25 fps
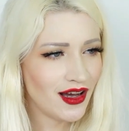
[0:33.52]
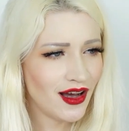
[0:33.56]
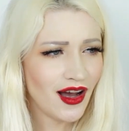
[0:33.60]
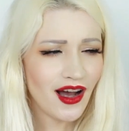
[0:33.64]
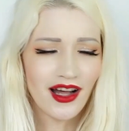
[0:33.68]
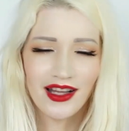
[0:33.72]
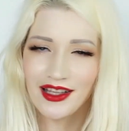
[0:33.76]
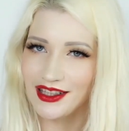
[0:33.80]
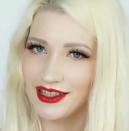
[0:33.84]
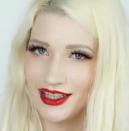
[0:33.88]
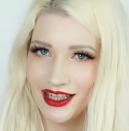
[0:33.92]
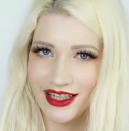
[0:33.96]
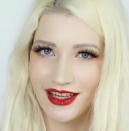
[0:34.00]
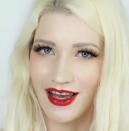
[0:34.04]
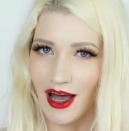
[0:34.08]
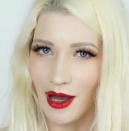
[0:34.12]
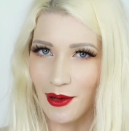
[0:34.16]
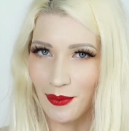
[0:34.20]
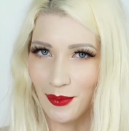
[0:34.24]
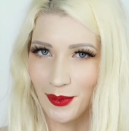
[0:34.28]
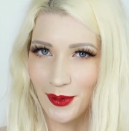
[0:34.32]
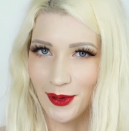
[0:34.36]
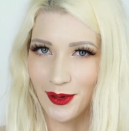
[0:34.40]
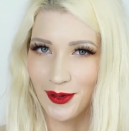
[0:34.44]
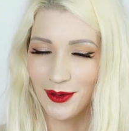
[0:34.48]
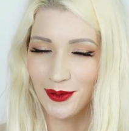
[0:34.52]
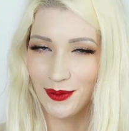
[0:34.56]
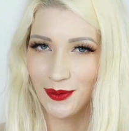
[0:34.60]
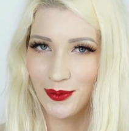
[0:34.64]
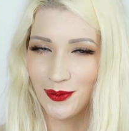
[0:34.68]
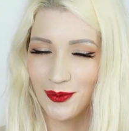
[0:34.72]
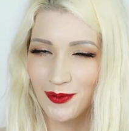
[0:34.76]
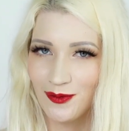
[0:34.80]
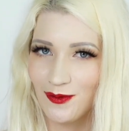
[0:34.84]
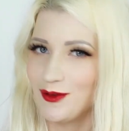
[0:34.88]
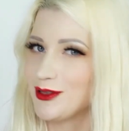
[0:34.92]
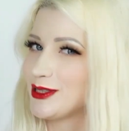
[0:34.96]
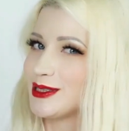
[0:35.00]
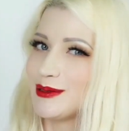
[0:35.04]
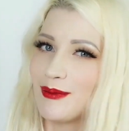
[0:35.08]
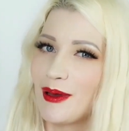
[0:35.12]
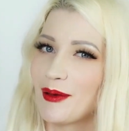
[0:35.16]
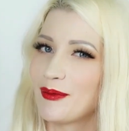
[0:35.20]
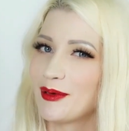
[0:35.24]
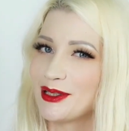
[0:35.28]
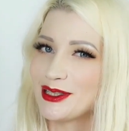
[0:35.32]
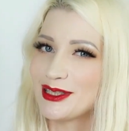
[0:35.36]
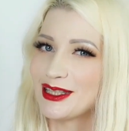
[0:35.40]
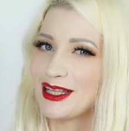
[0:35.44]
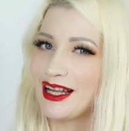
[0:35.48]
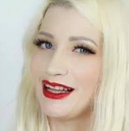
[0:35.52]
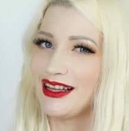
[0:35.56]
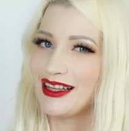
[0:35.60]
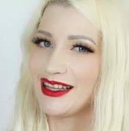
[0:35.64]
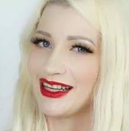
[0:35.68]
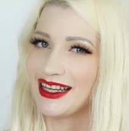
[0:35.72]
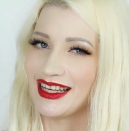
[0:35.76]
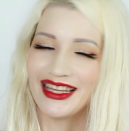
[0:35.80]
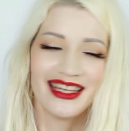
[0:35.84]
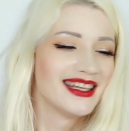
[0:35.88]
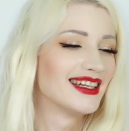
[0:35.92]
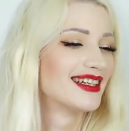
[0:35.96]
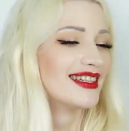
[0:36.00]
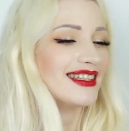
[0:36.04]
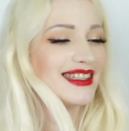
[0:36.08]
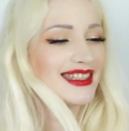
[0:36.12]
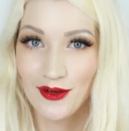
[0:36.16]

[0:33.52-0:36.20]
holiday couple fits my personality.